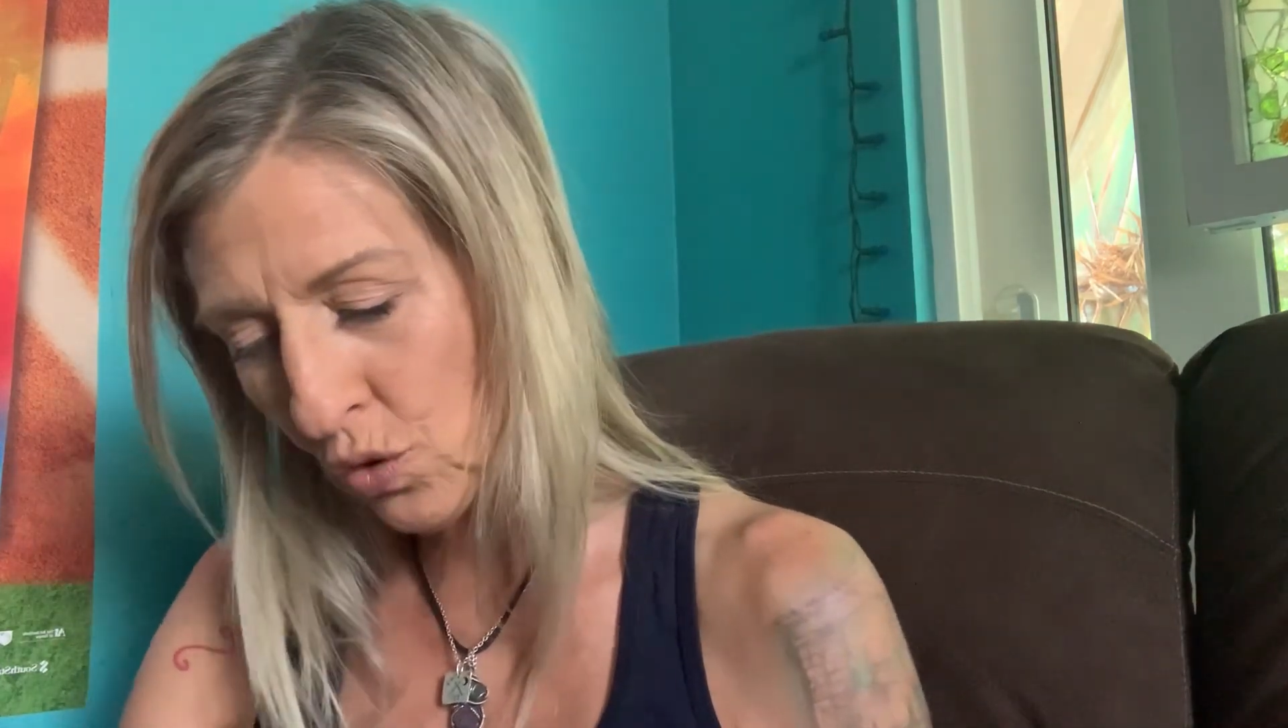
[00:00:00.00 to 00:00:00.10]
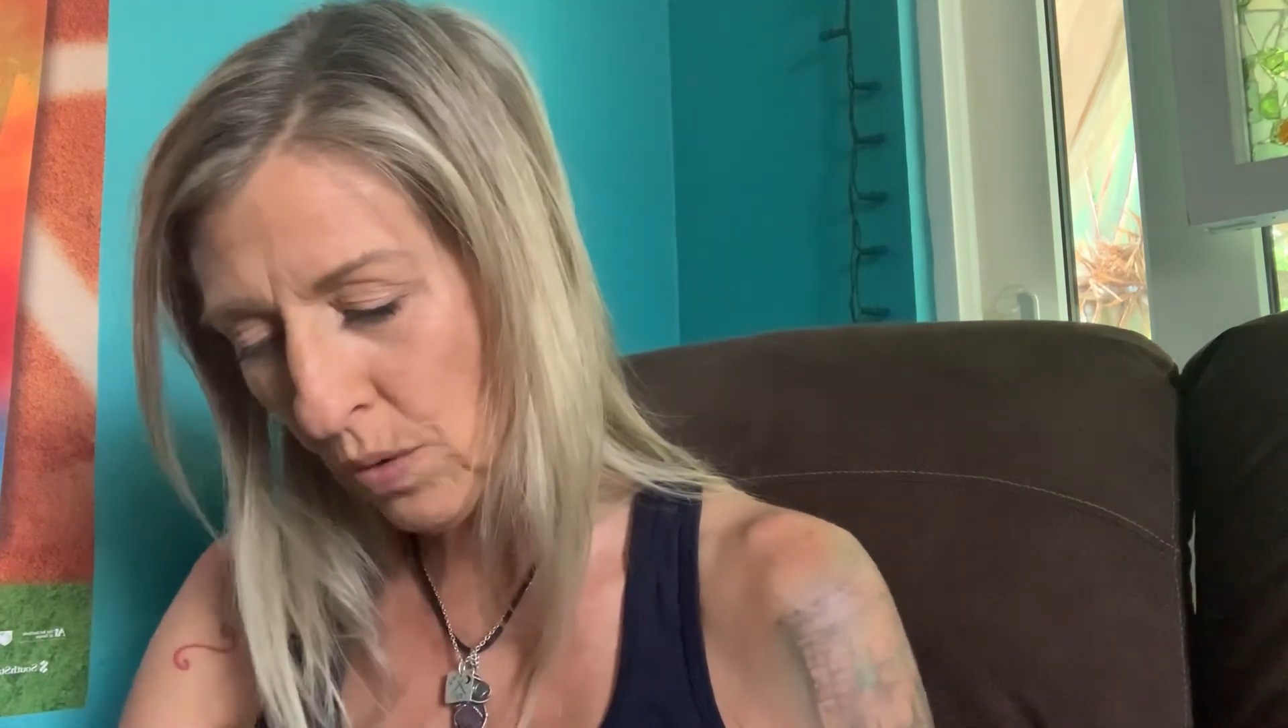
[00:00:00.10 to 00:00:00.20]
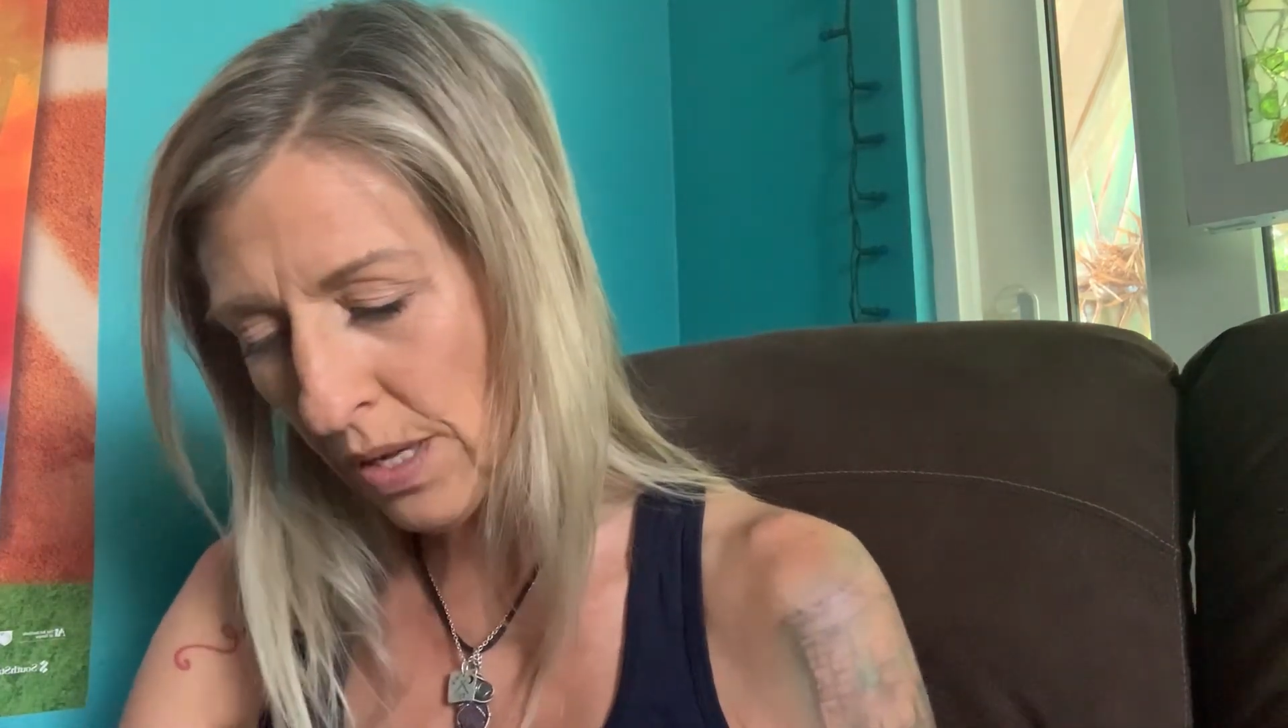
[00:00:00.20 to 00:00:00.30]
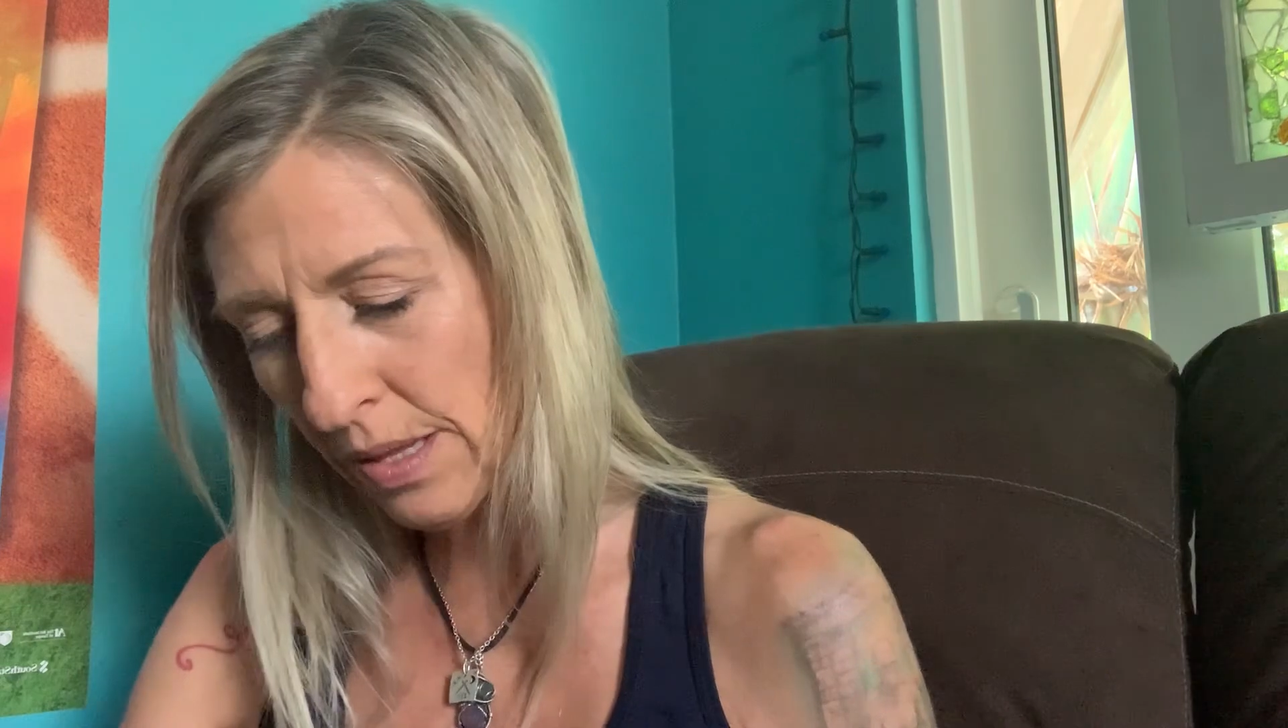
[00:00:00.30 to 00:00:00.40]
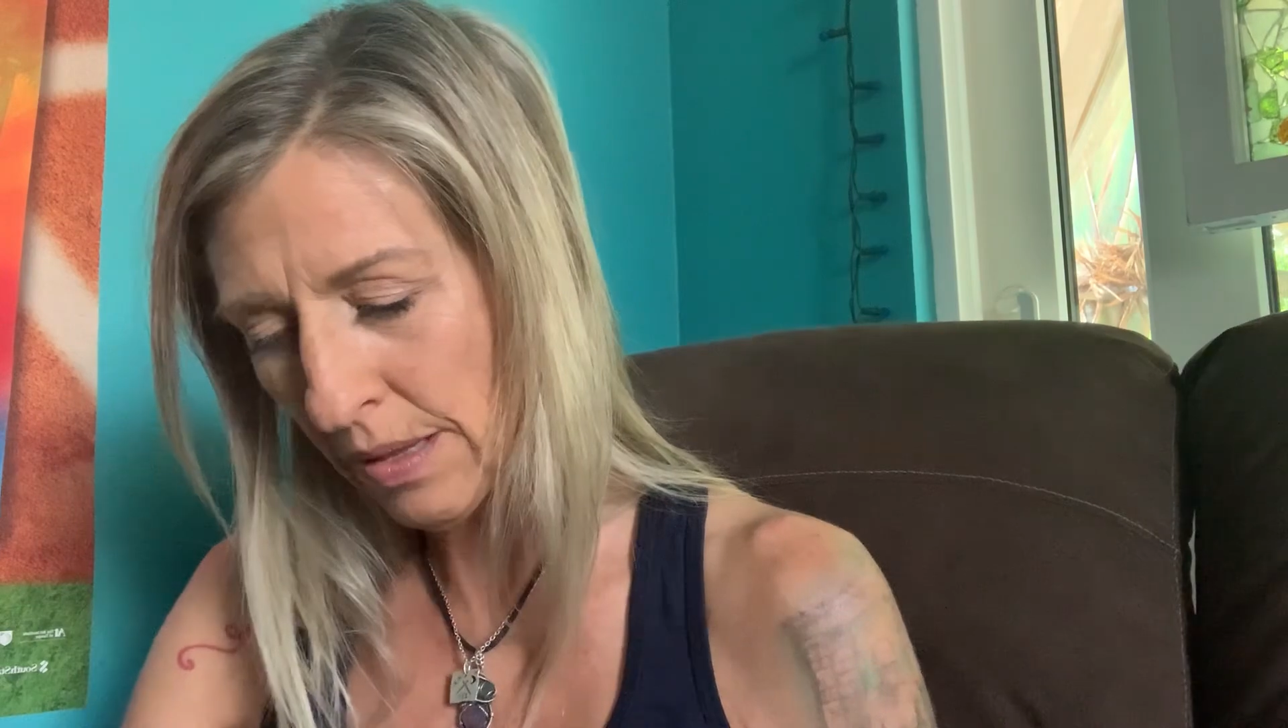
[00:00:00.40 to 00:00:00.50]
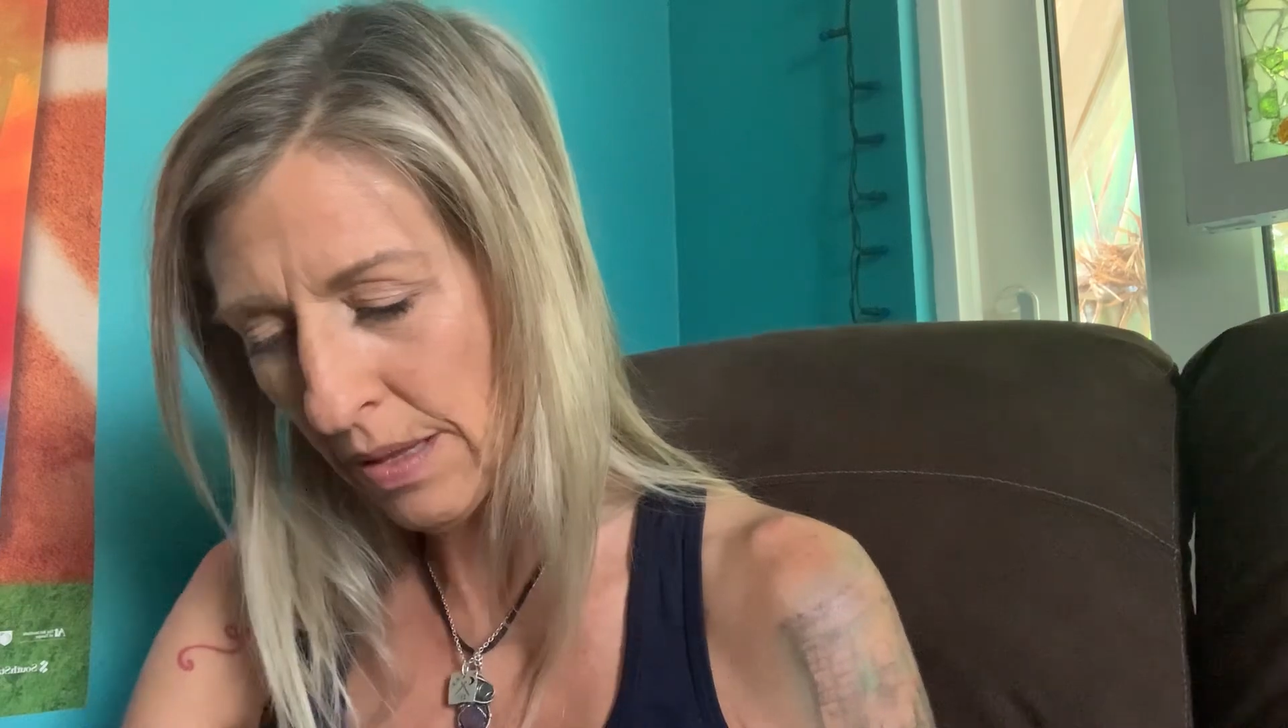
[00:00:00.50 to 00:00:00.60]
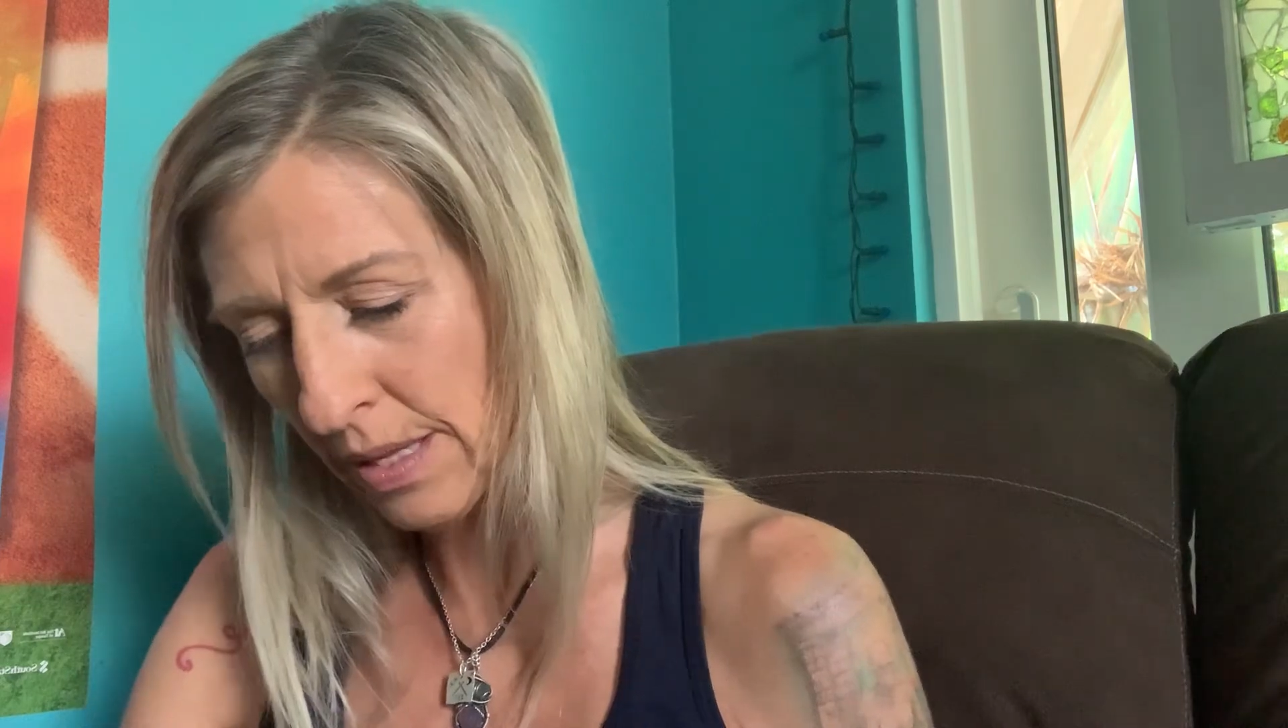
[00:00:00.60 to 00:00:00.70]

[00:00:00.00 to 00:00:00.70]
one.